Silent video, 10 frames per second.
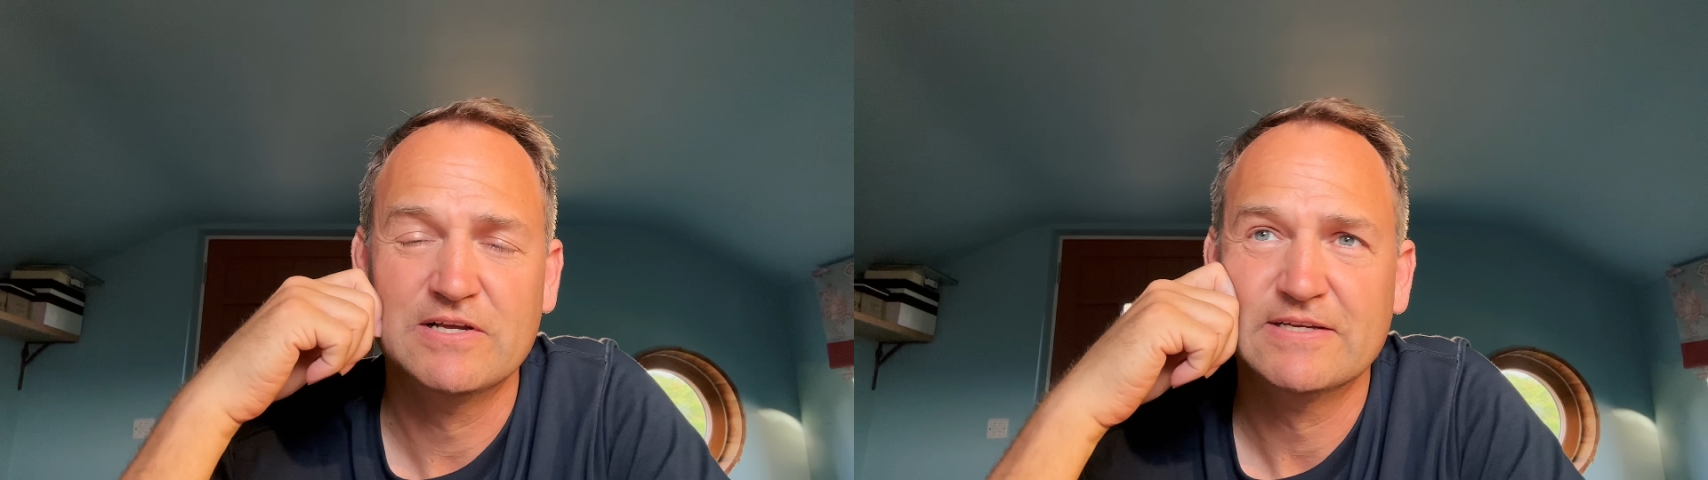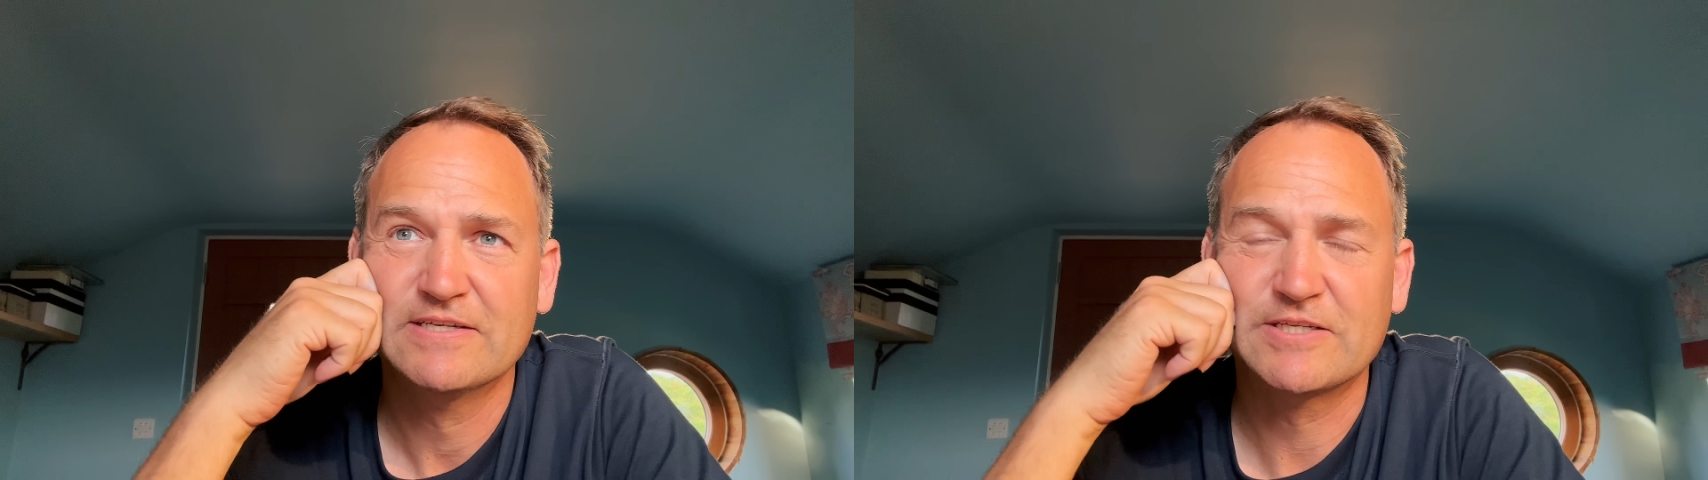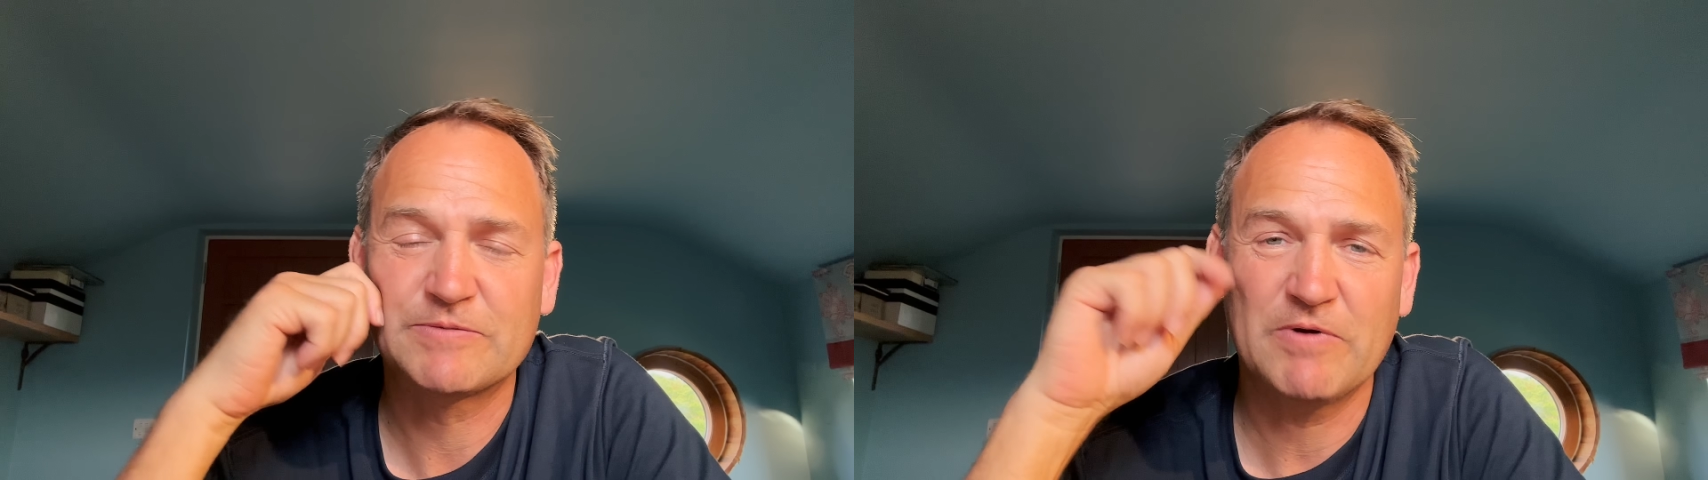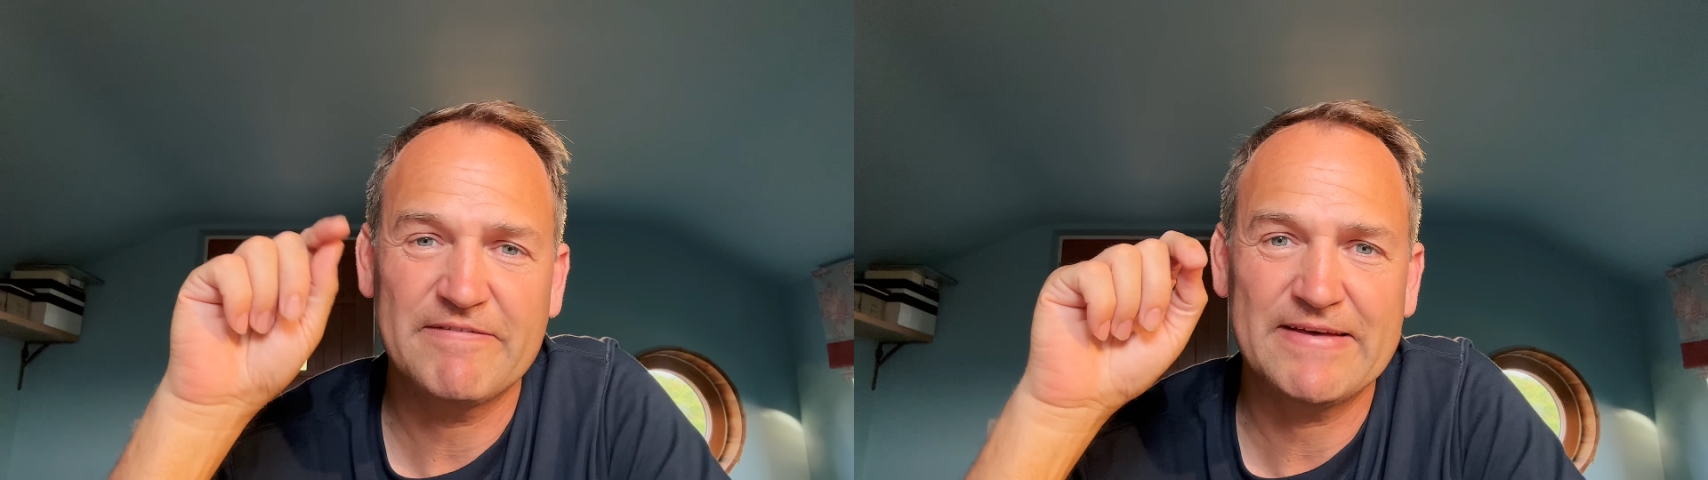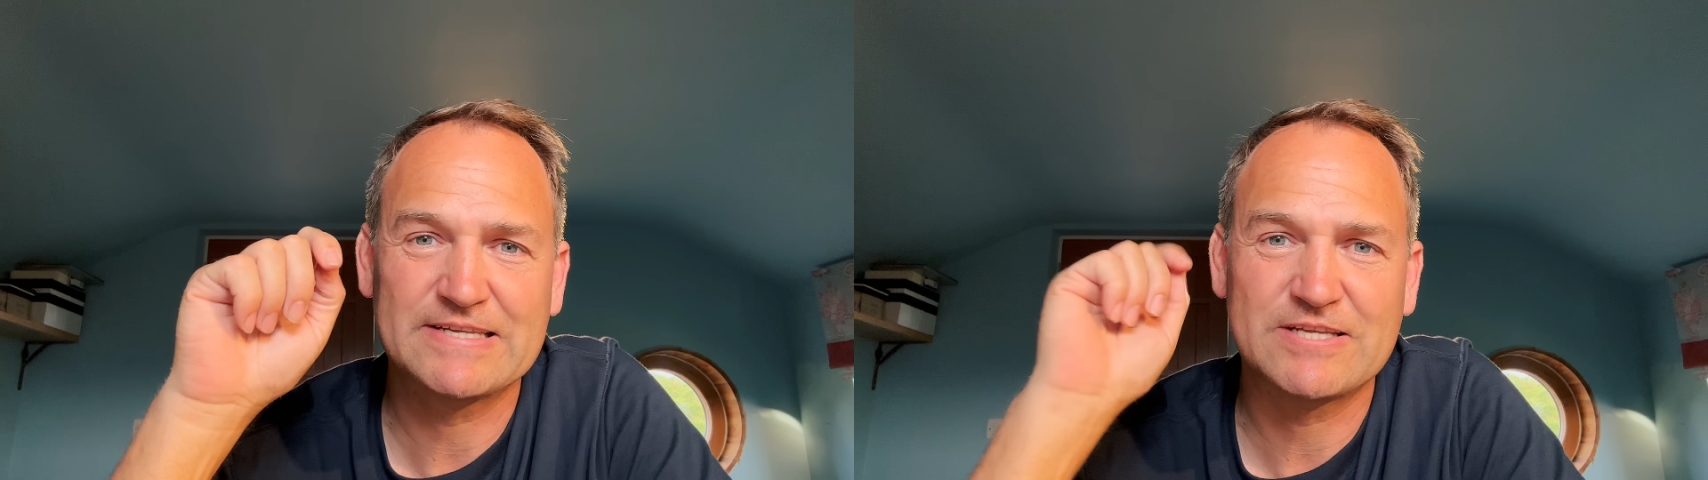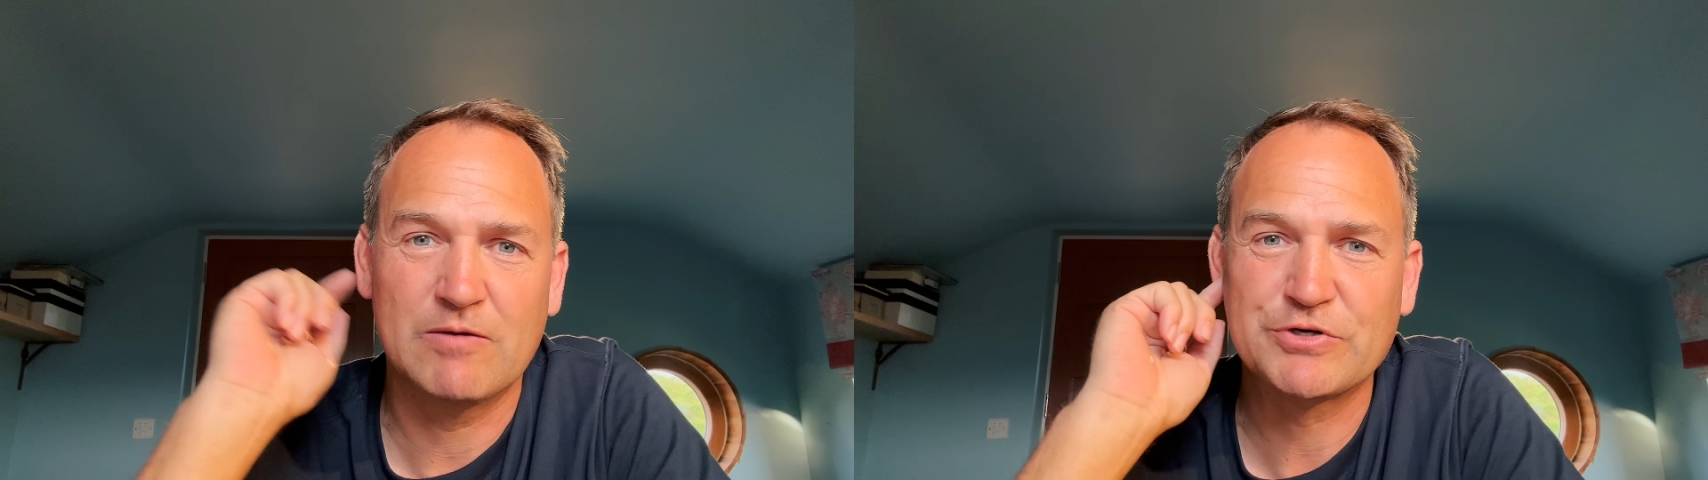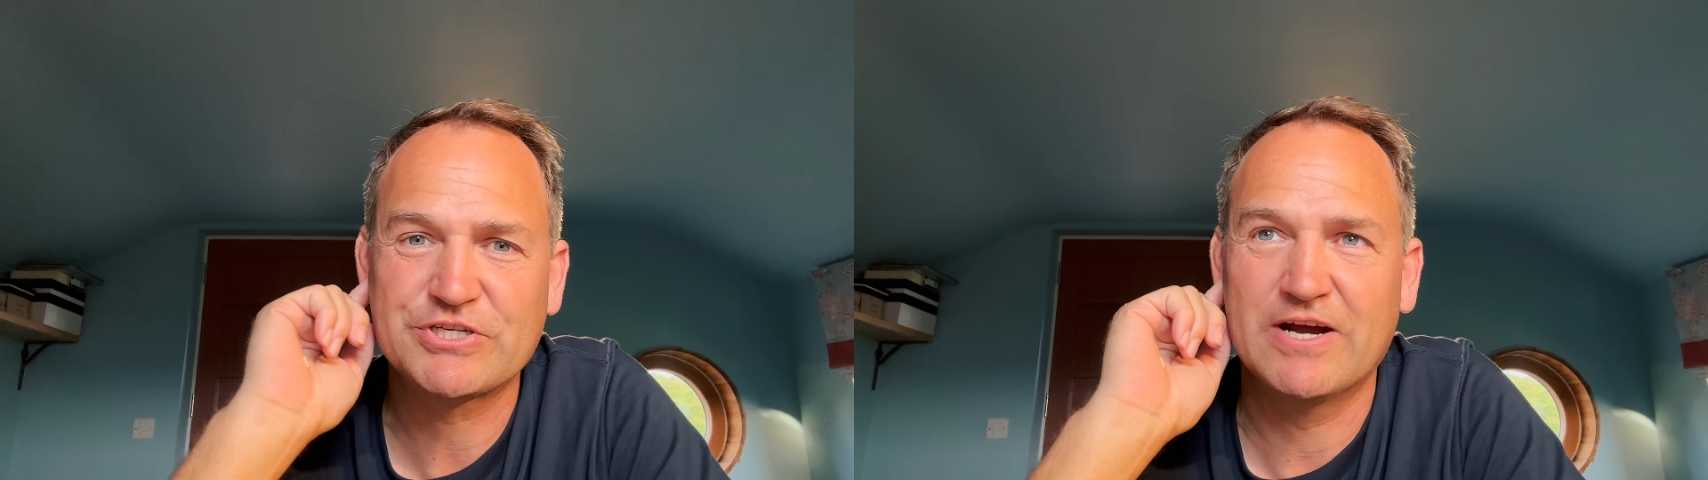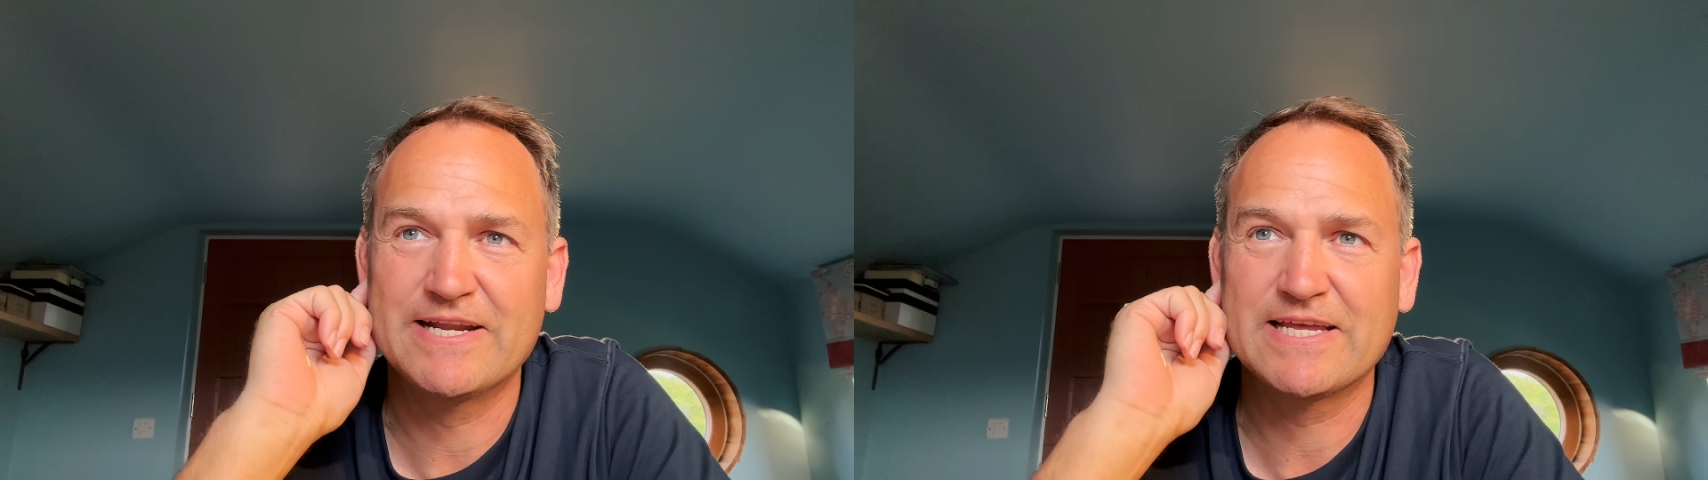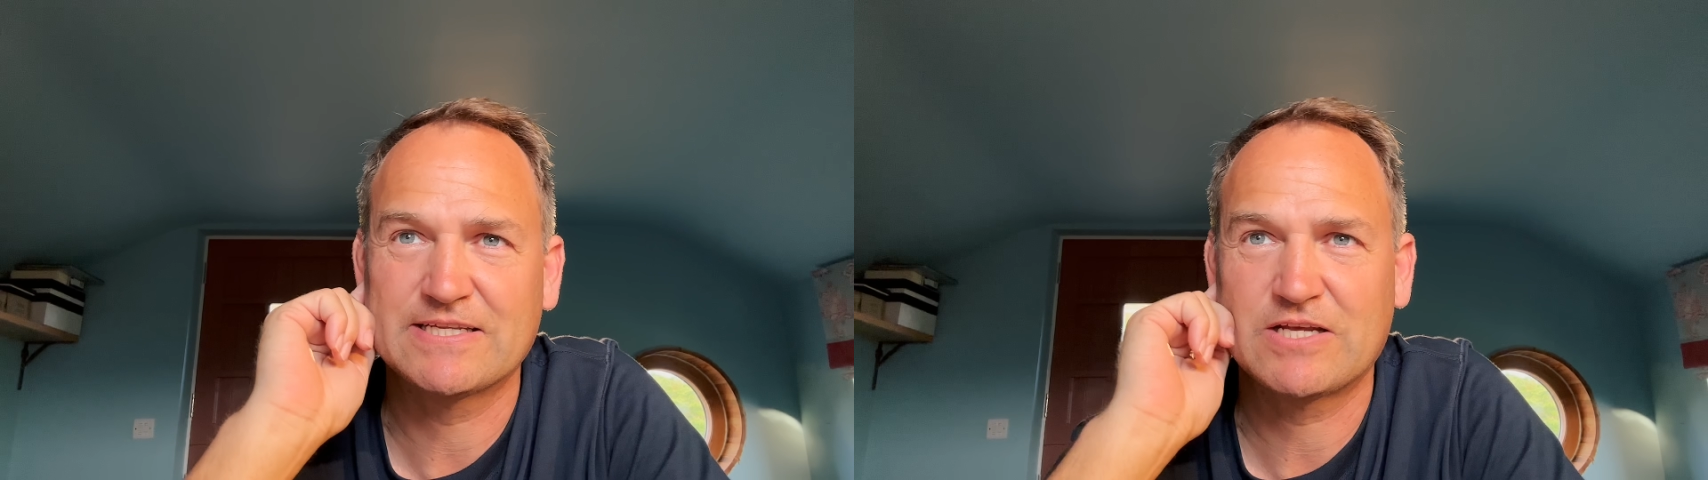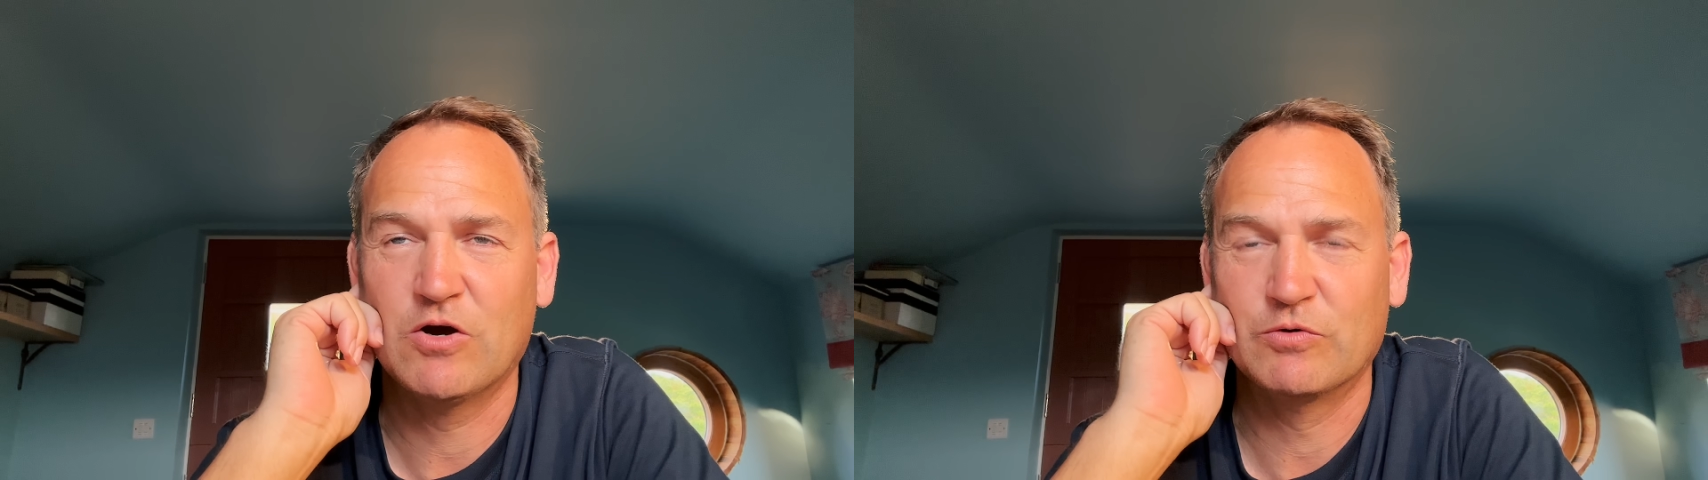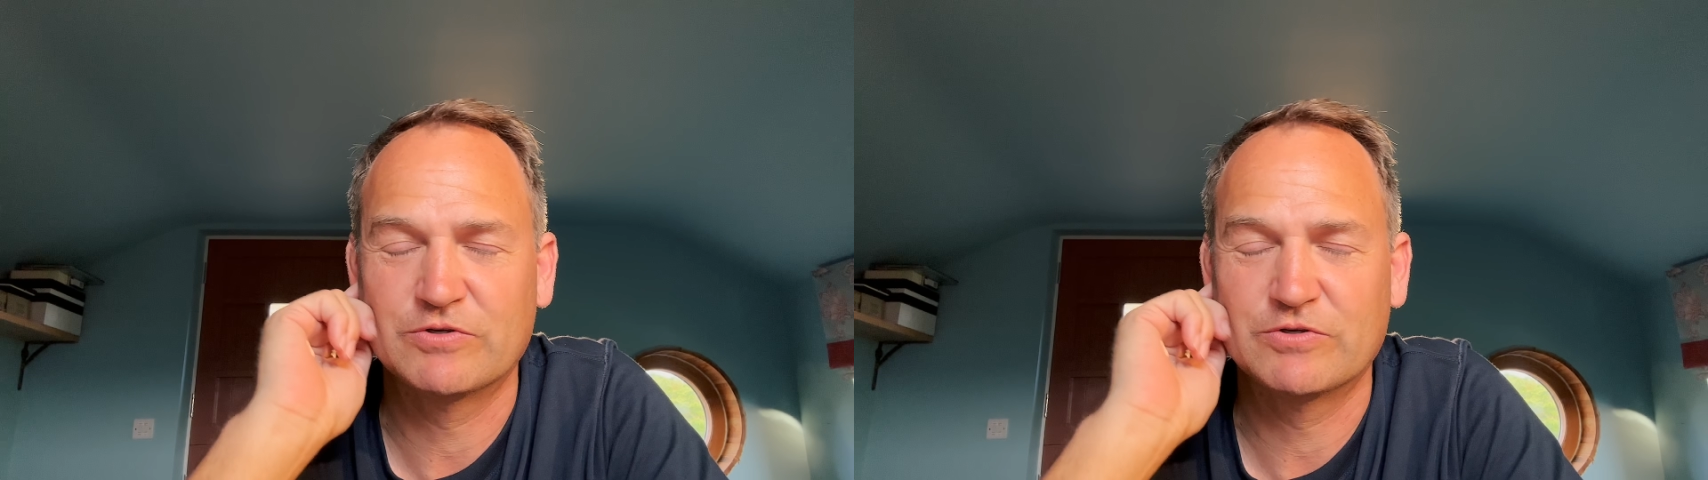So despite the fact the sun was shining, it's cold.